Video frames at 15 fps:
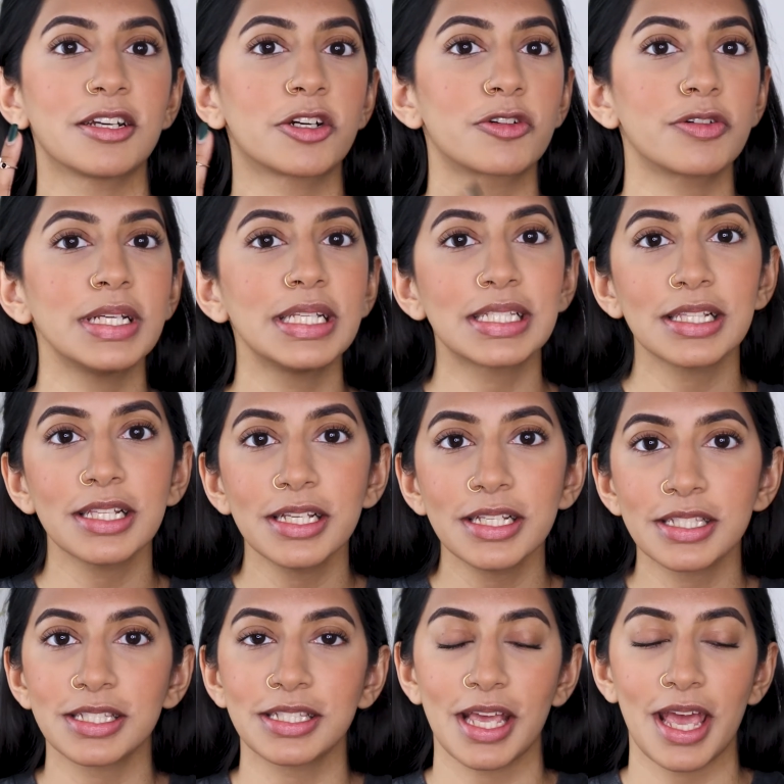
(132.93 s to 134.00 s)

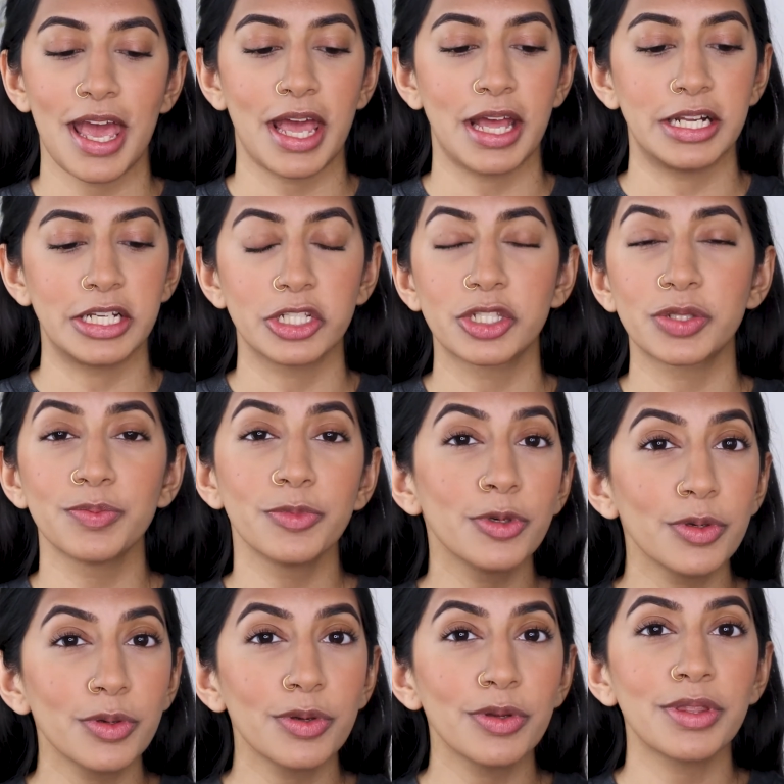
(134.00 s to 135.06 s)
creaseless and
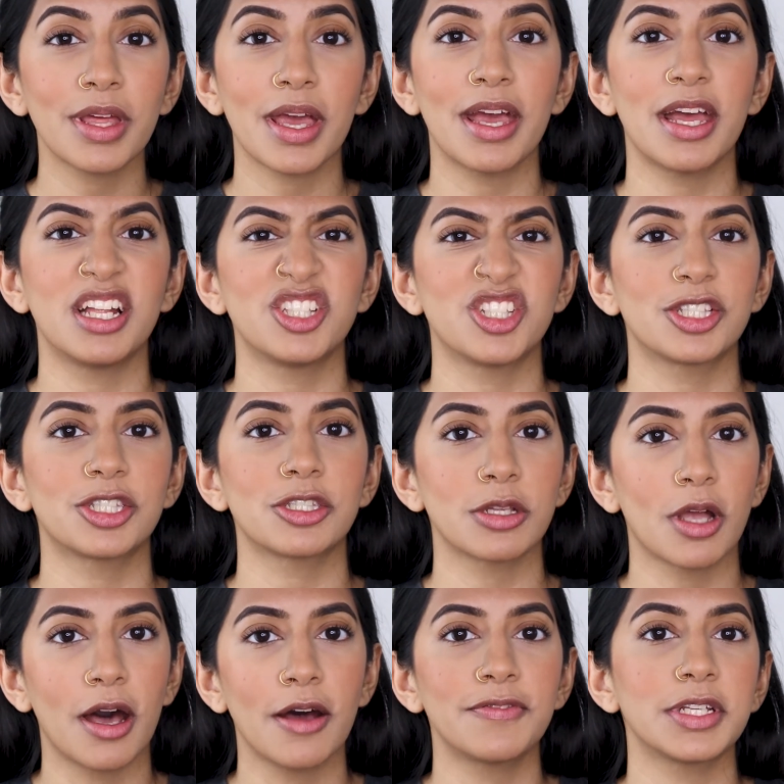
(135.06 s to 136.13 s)
smooth and just
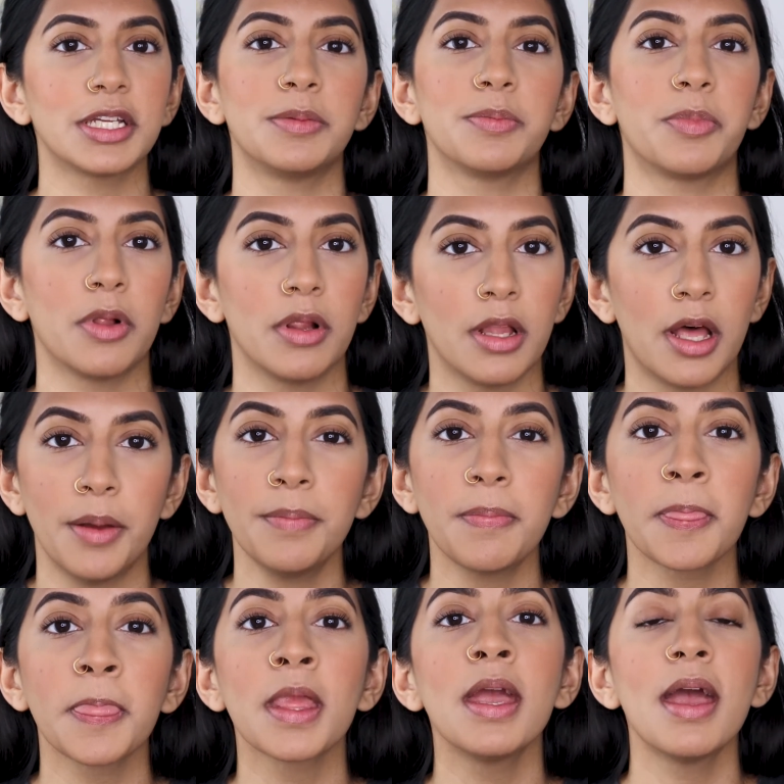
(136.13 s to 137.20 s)
soft and plump.